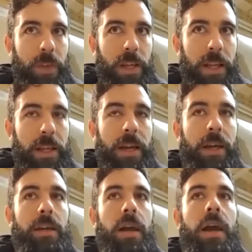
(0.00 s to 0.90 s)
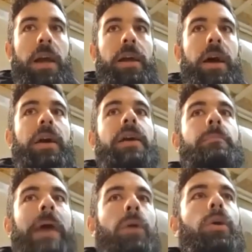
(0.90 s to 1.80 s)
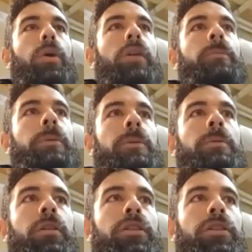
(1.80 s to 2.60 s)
Like can I can I empower other people